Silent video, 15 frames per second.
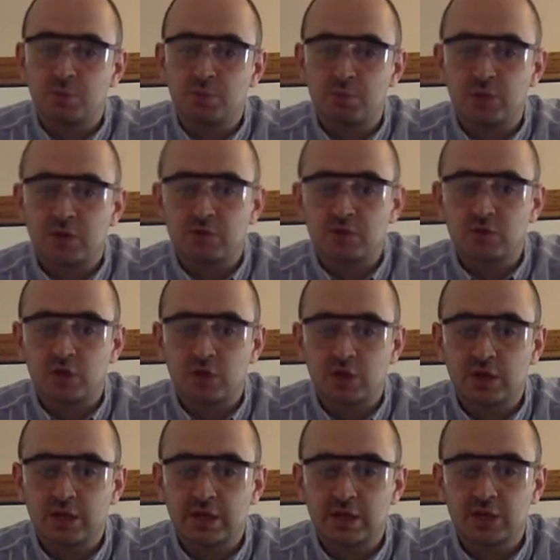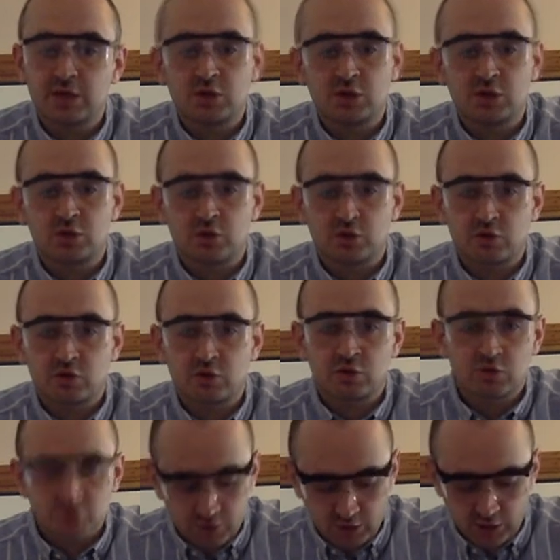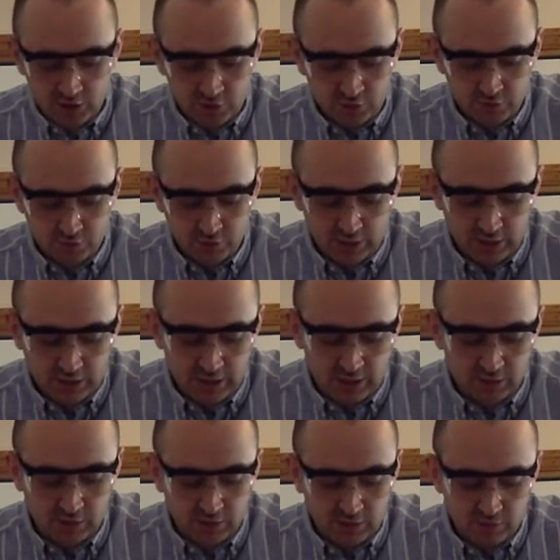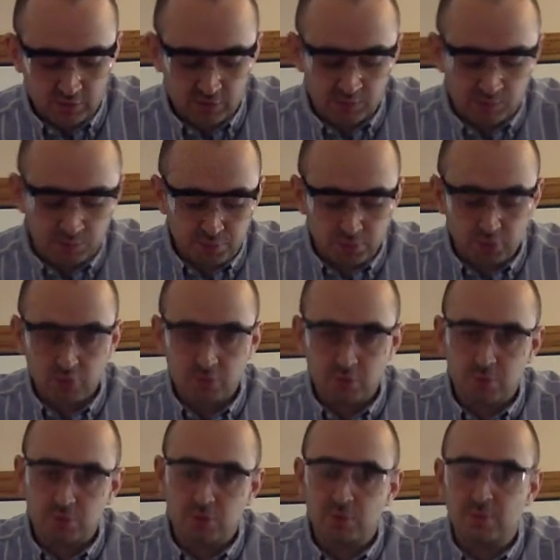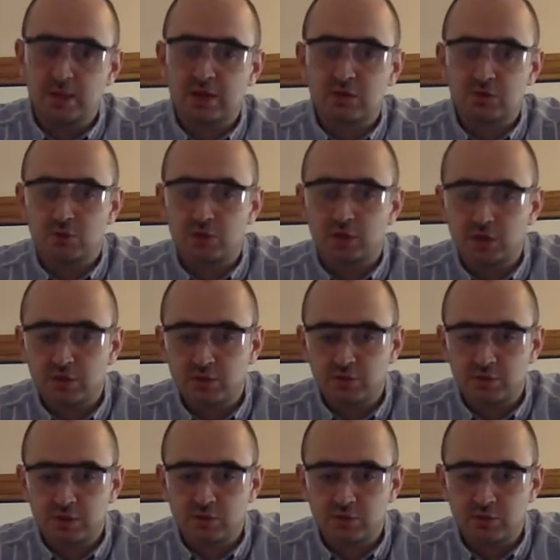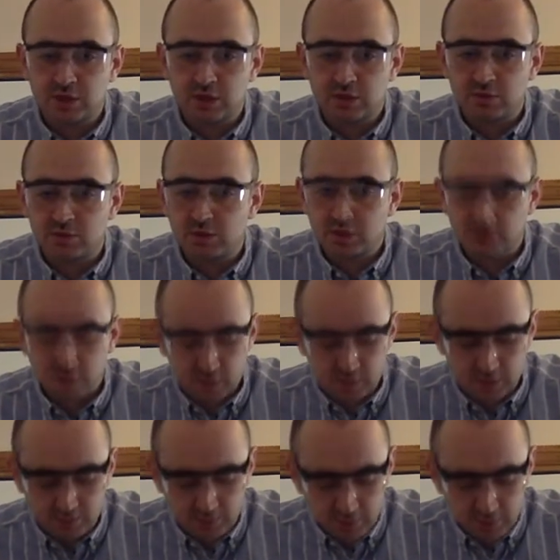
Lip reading: bit of solid in, you just start over again, as in pour it back through another filter into another cup,